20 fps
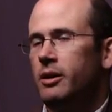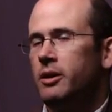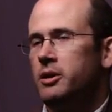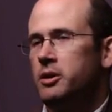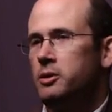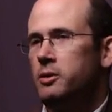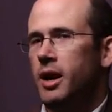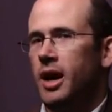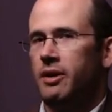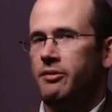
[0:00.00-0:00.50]

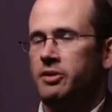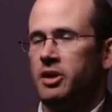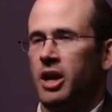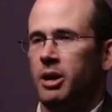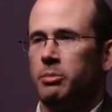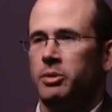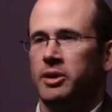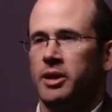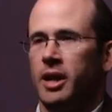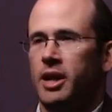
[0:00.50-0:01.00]
you have an
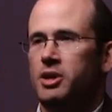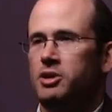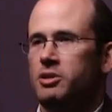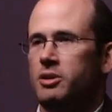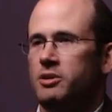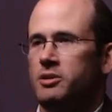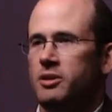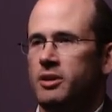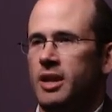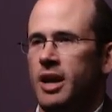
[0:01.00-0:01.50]

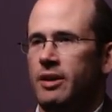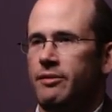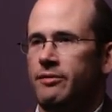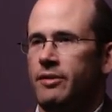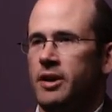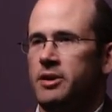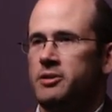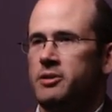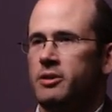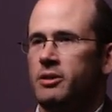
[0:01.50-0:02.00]
obligation to that
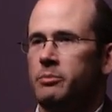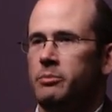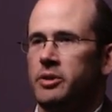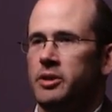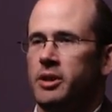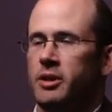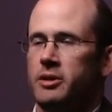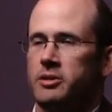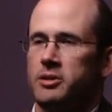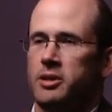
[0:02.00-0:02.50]
vendor
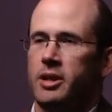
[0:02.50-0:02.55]
because